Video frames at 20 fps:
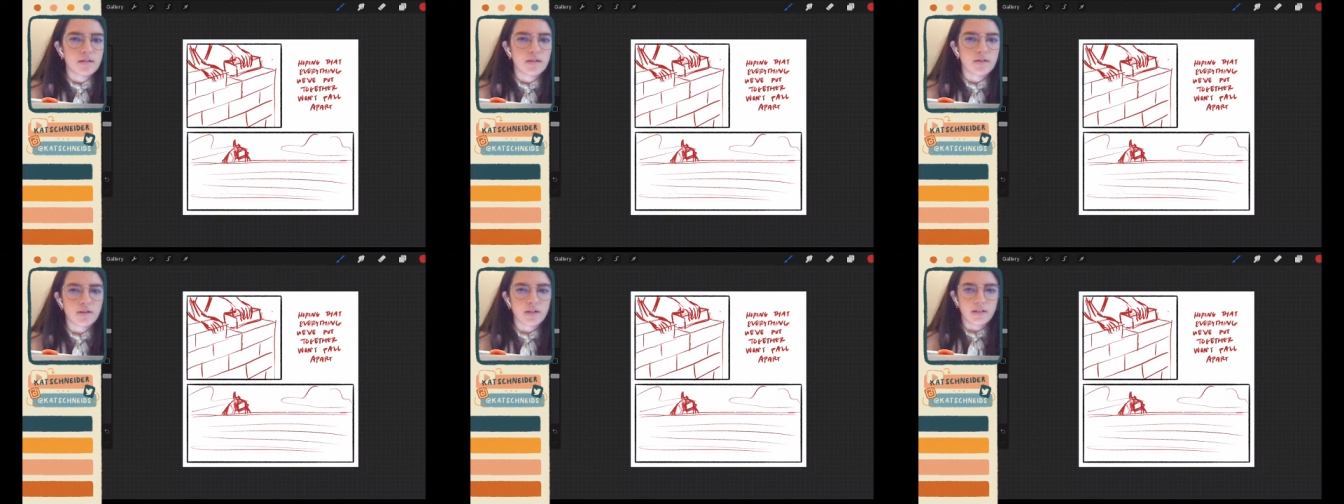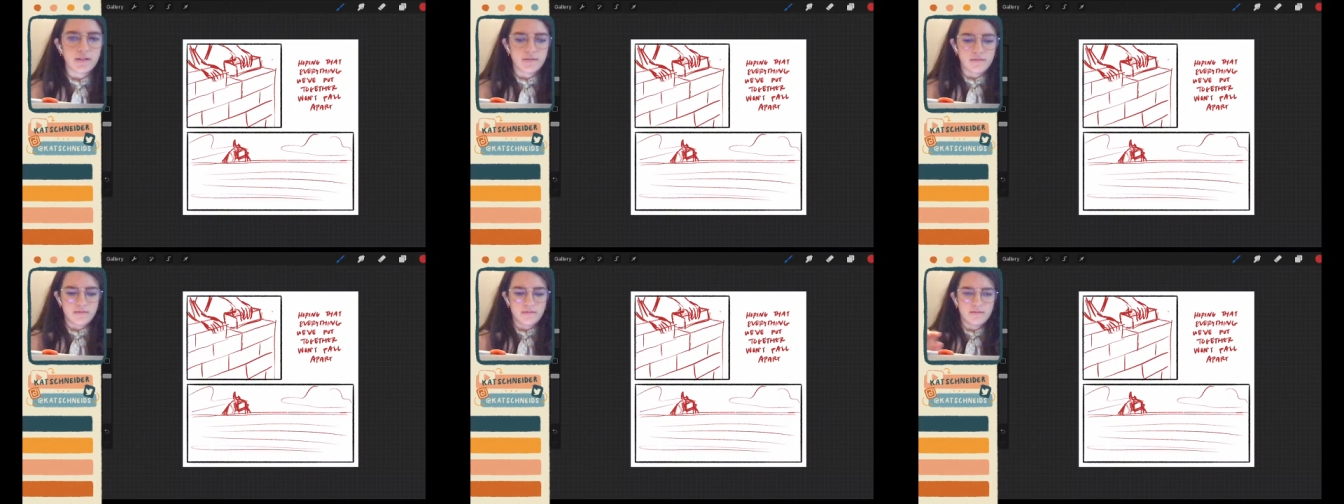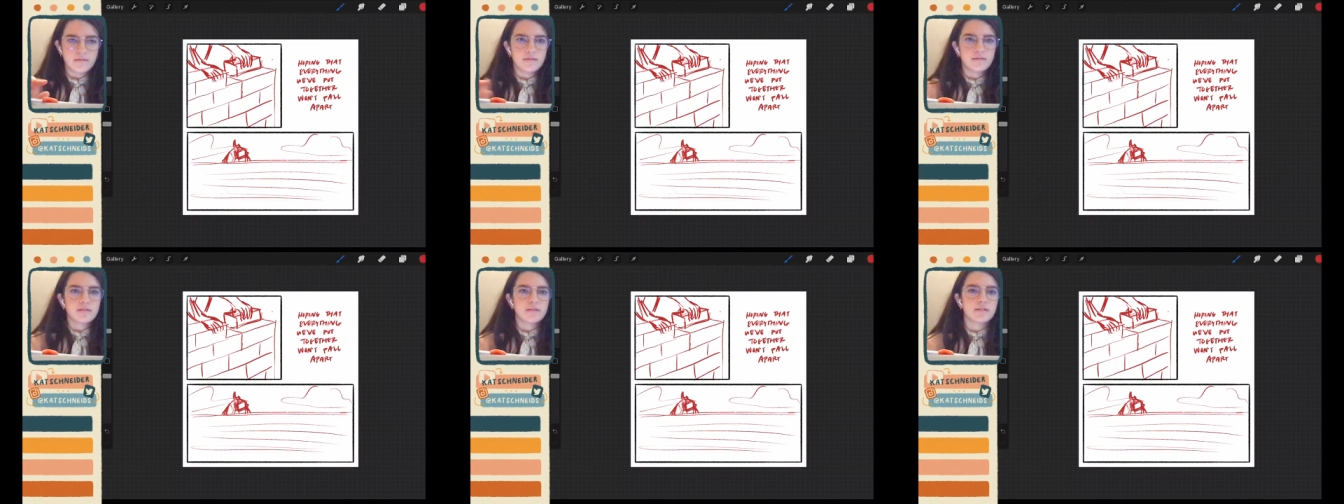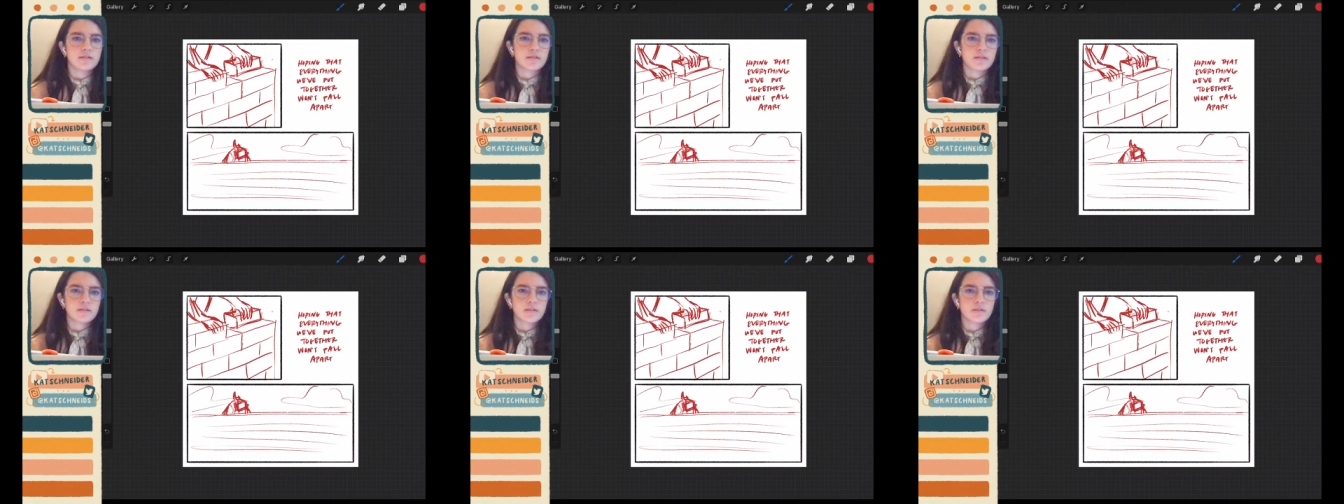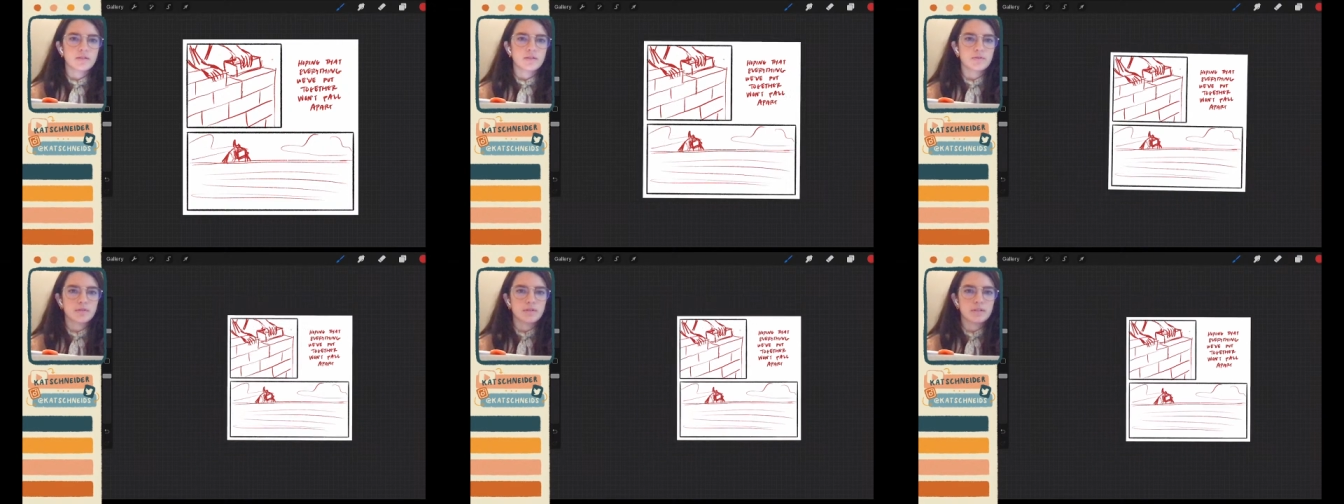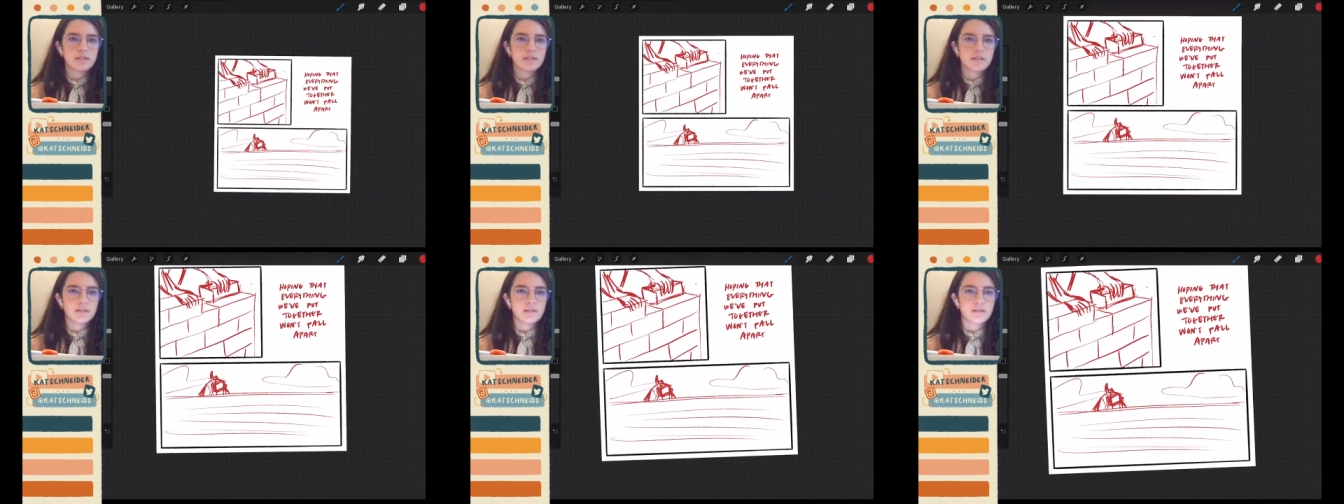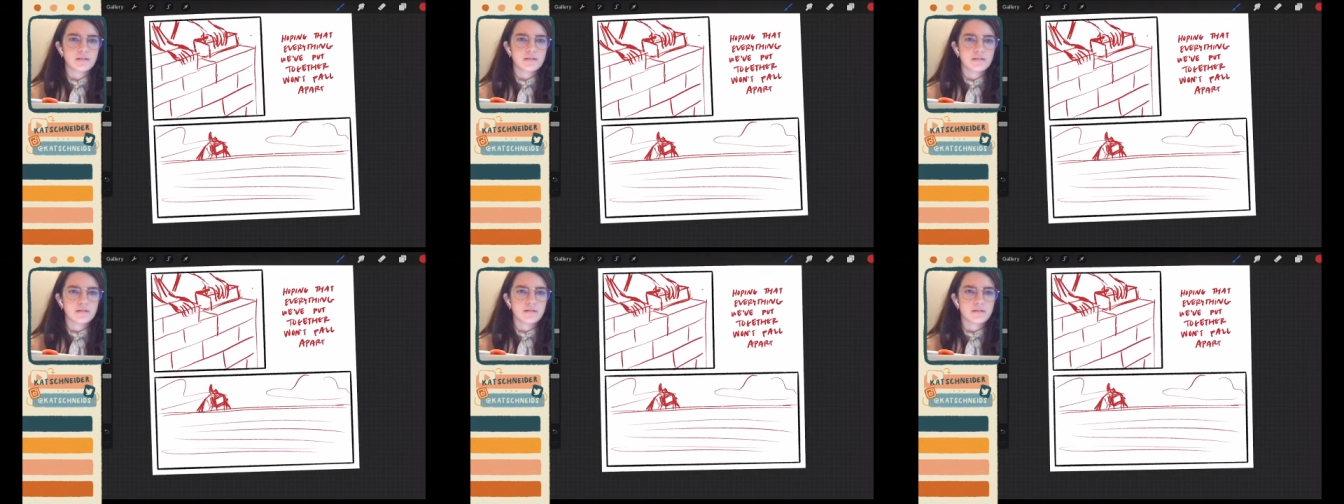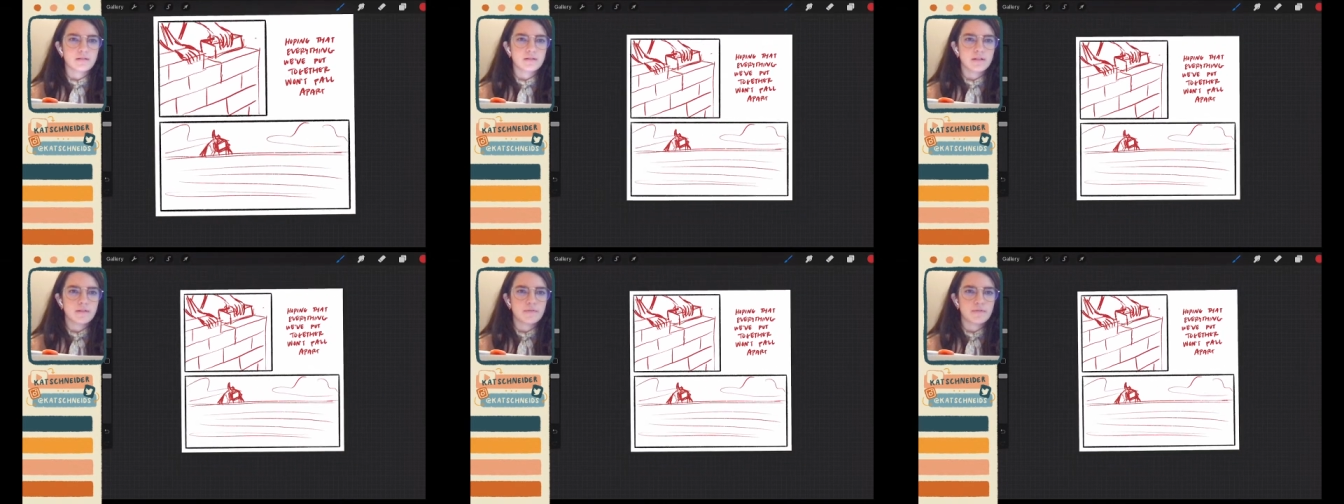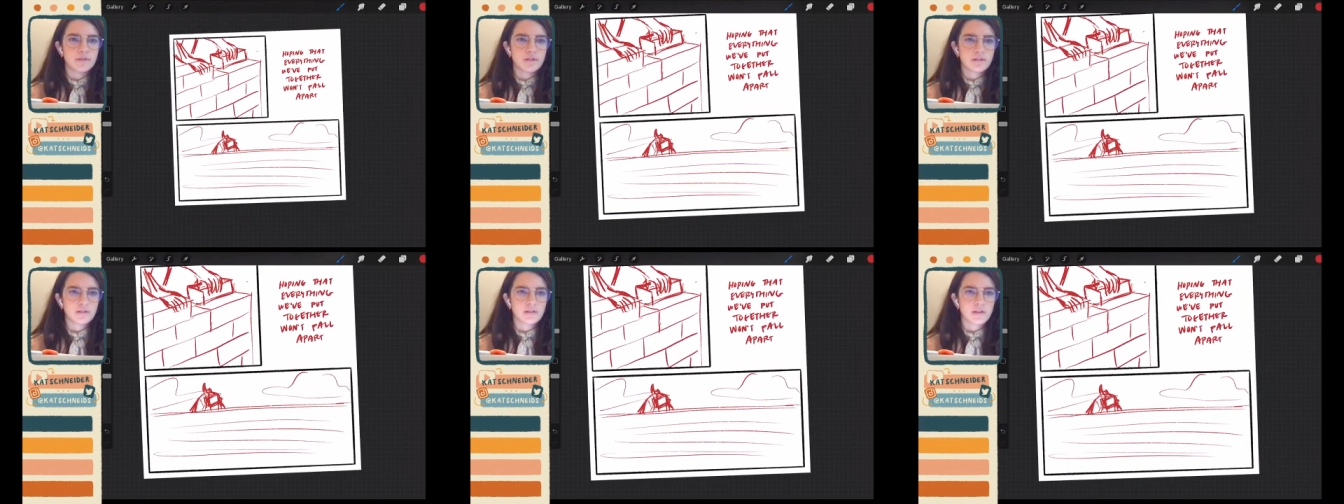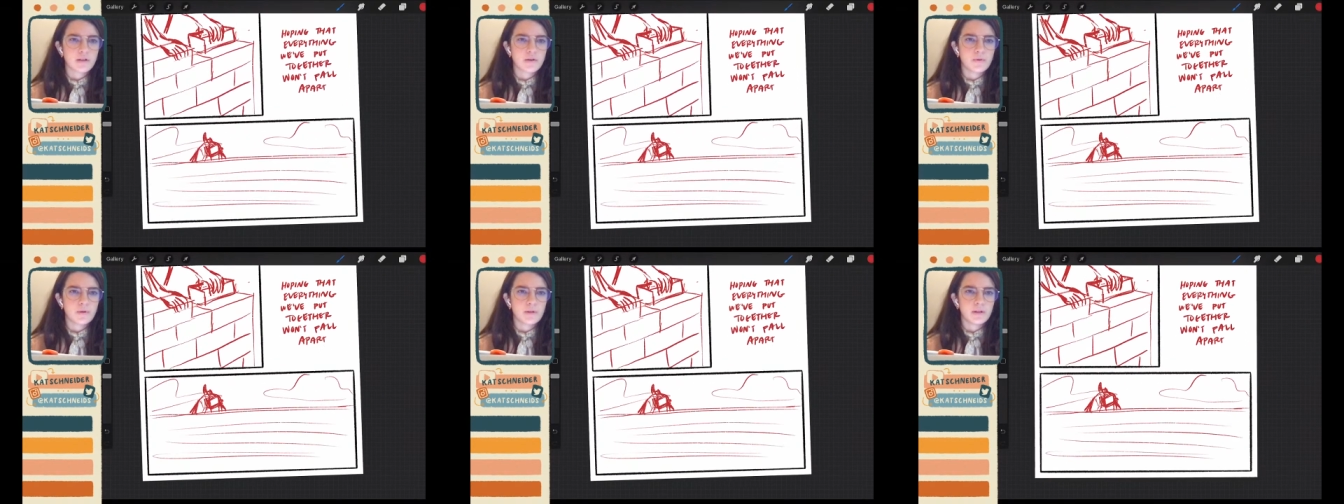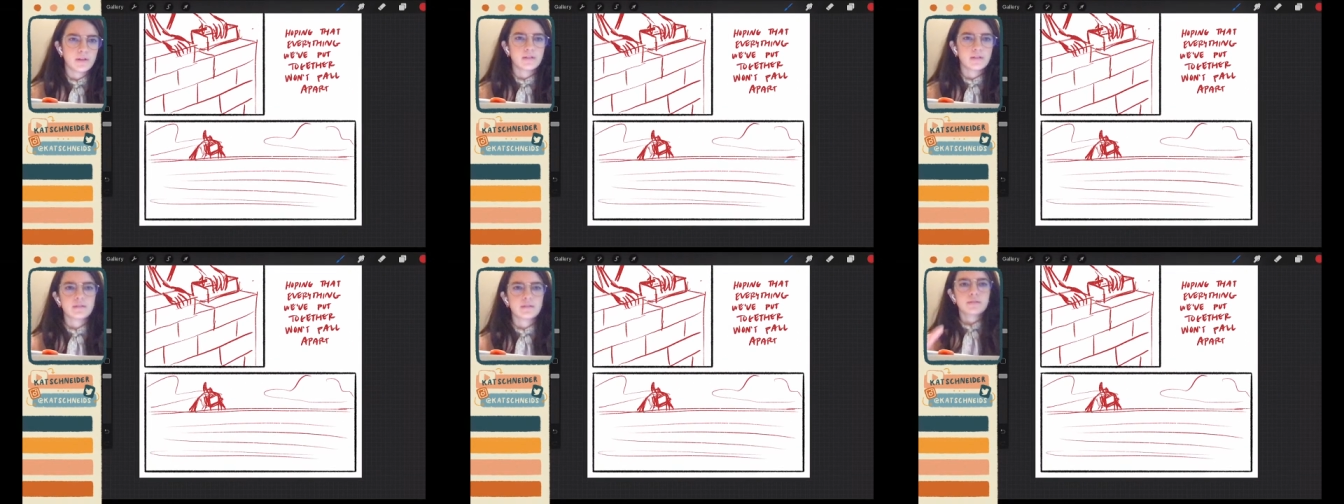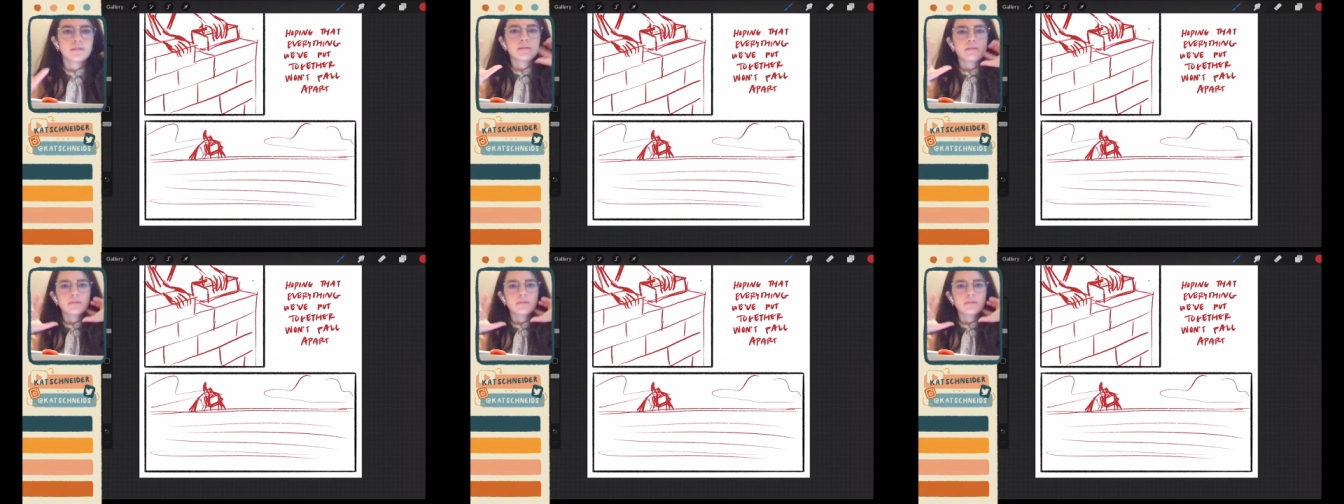okay, so is this everything's going?